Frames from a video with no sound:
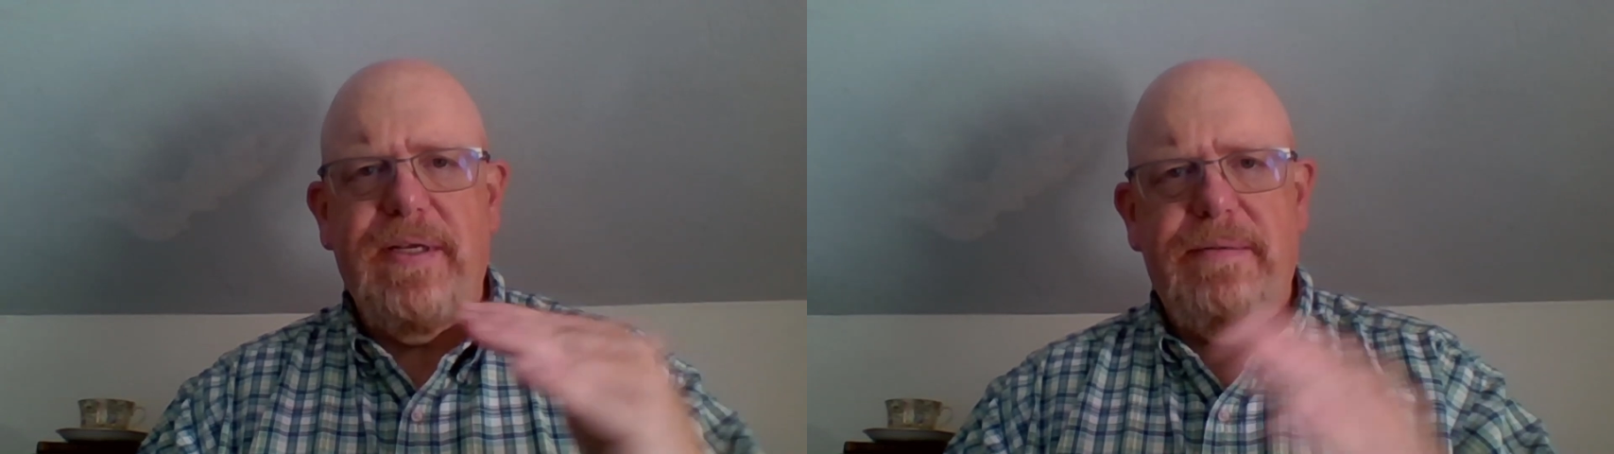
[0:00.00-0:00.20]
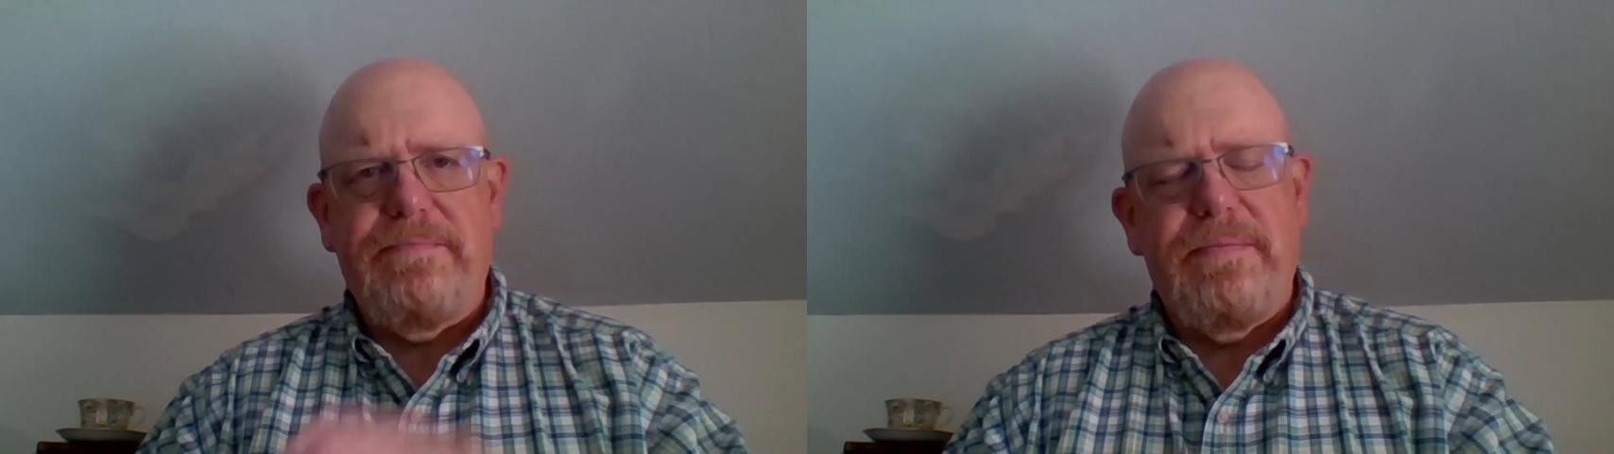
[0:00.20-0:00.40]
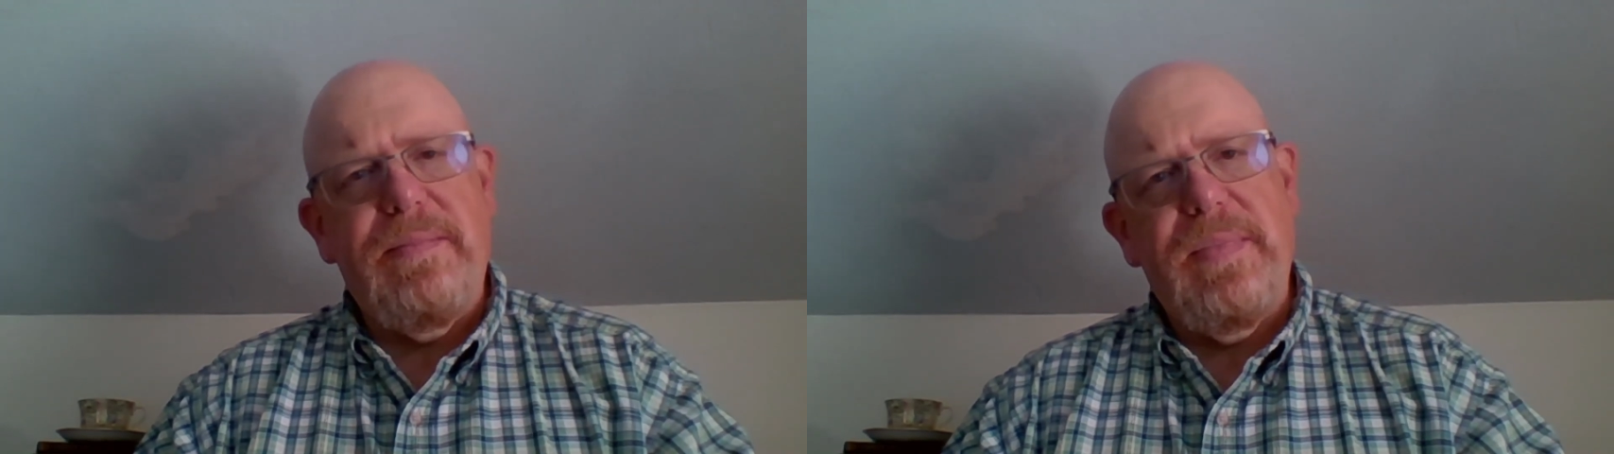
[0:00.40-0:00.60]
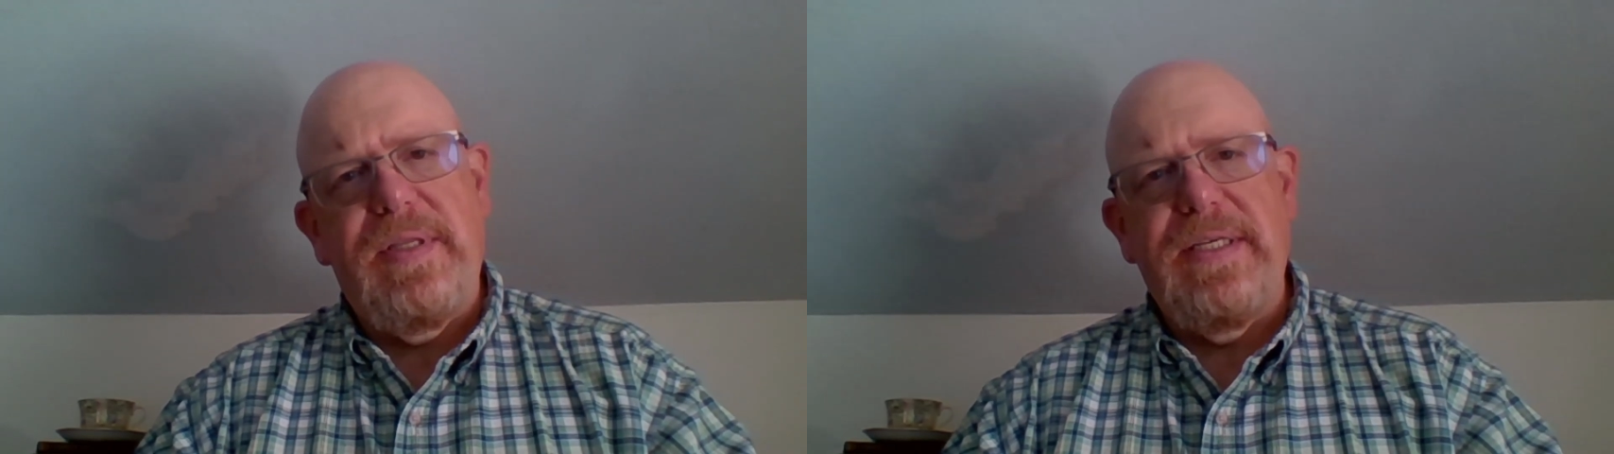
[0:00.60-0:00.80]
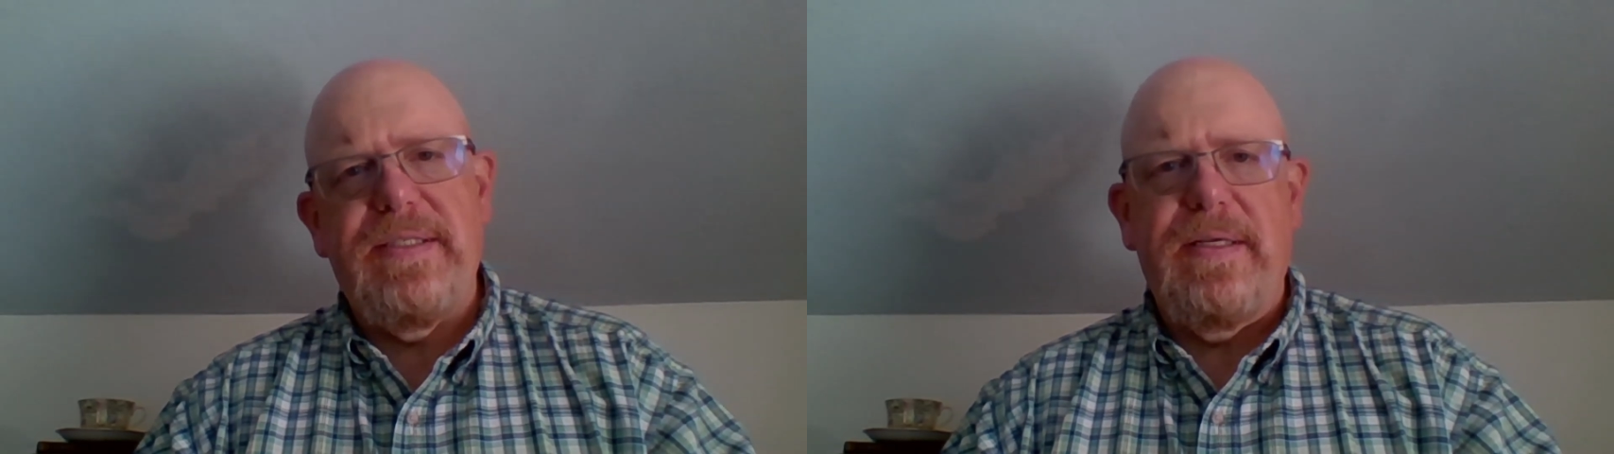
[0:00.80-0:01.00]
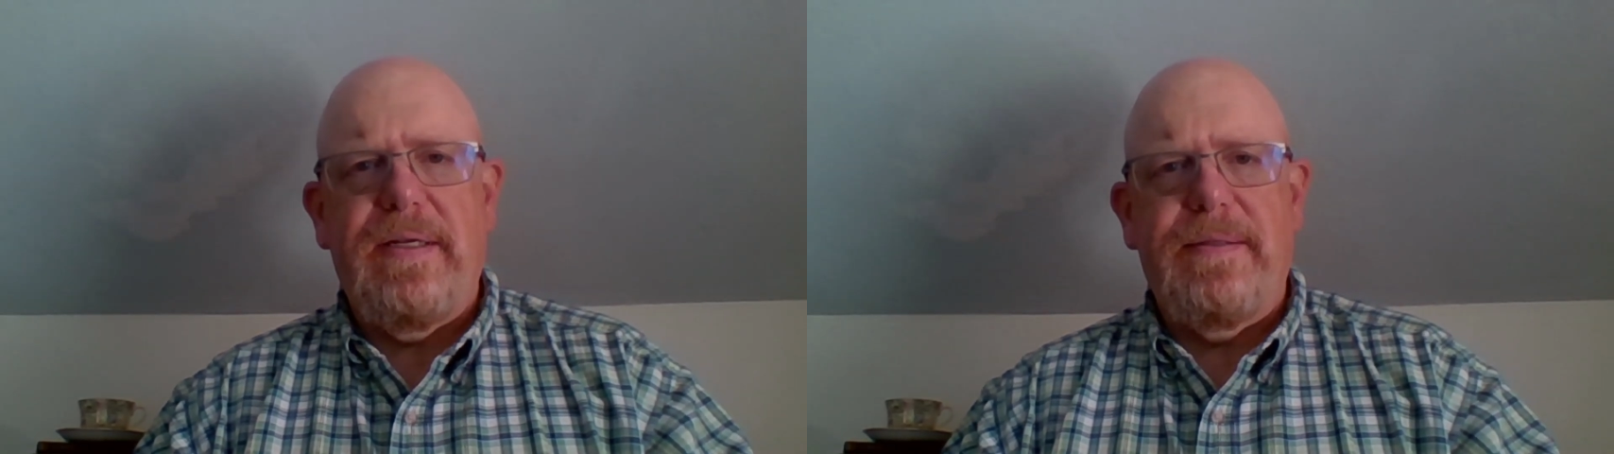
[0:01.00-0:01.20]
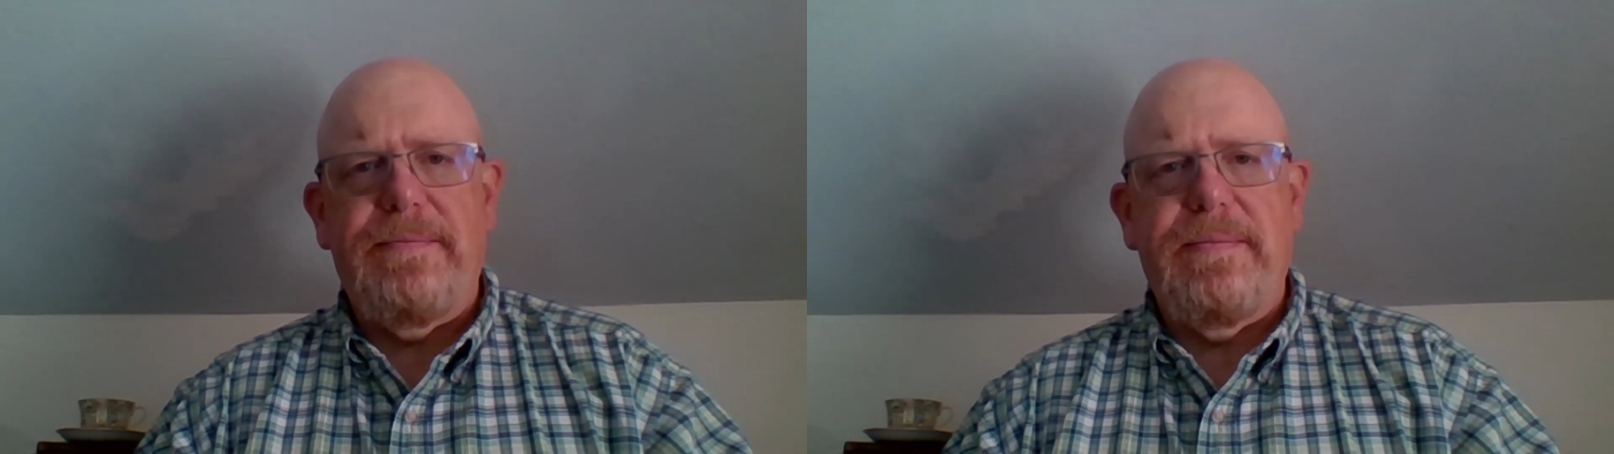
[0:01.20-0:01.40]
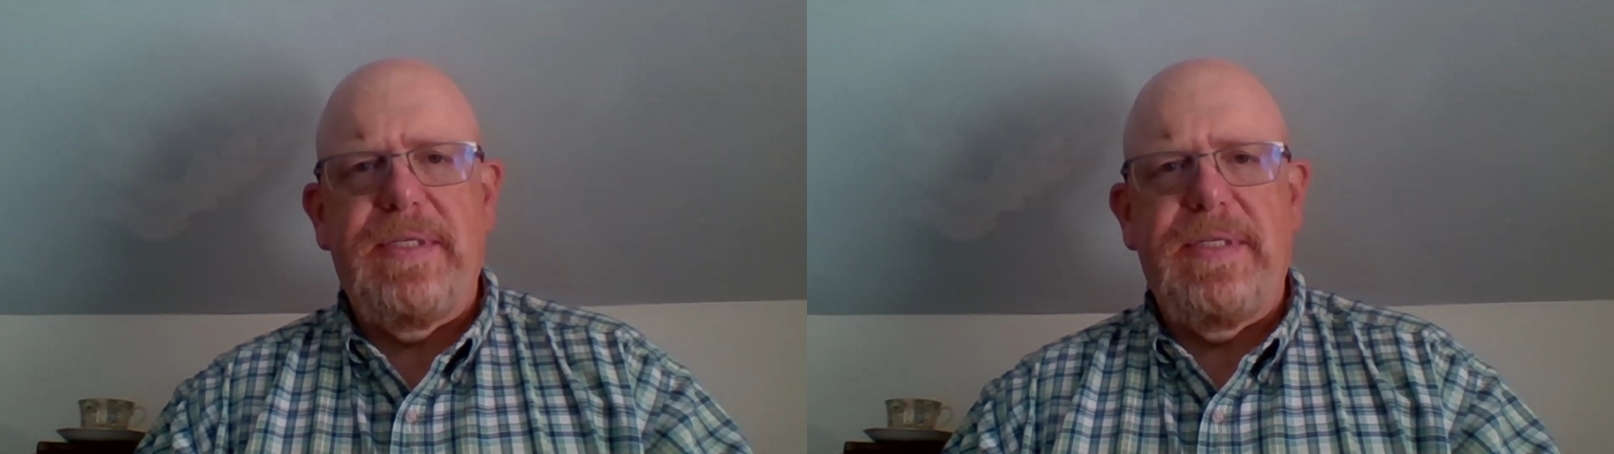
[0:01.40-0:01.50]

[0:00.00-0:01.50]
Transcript: on these little